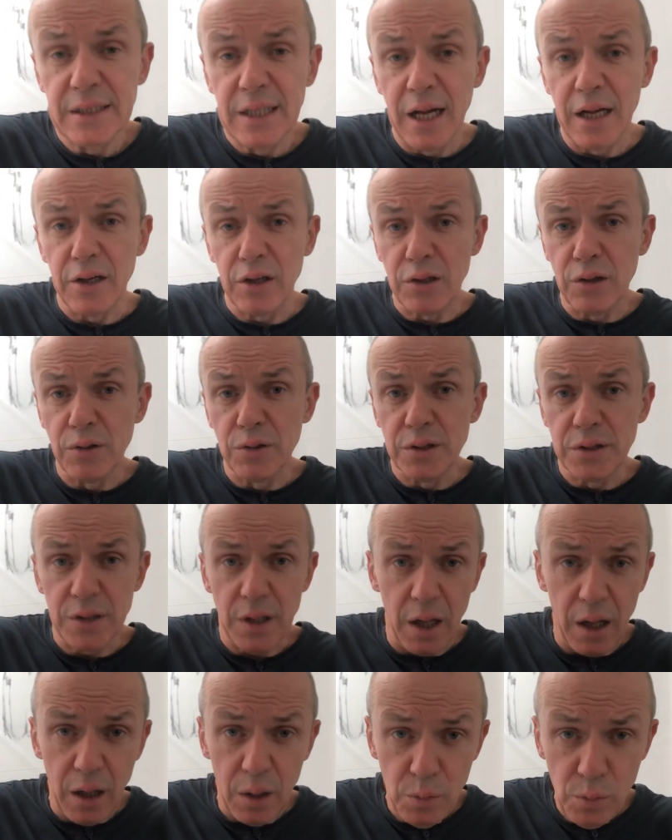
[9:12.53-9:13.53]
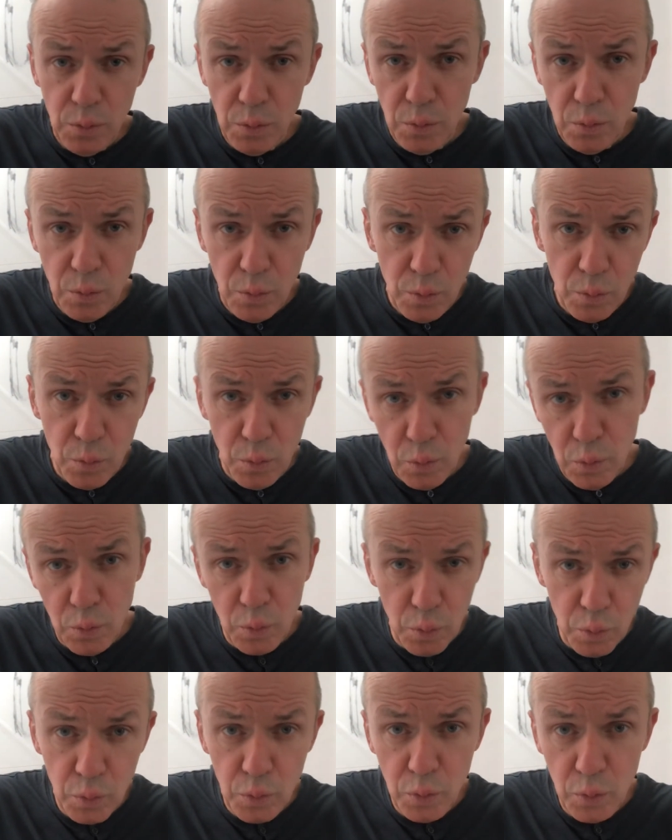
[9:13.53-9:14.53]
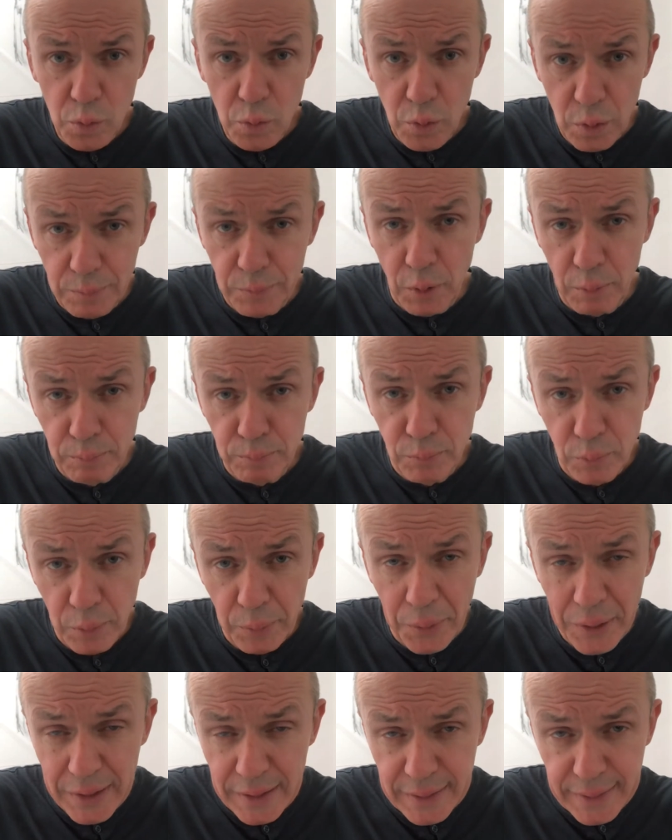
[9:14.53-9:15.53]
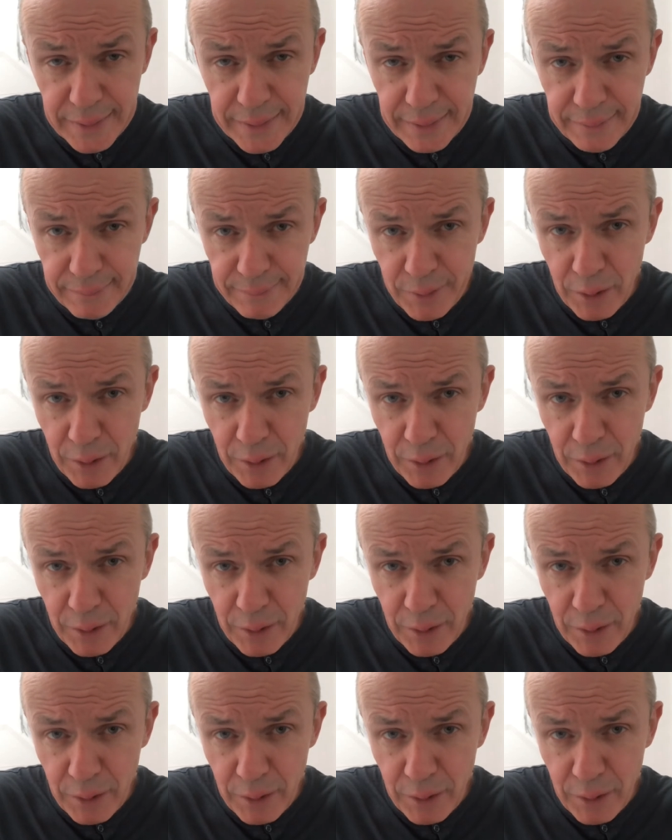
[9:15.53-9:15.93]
And our chorus, oh, I'm away,